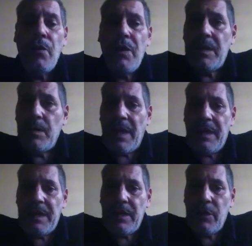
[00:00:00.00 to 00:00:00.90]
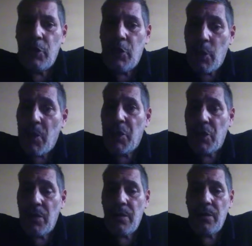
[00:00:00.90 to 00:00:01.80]
written by this
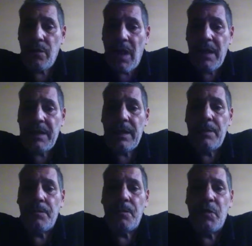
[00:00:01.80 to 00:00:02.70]
Jewish writer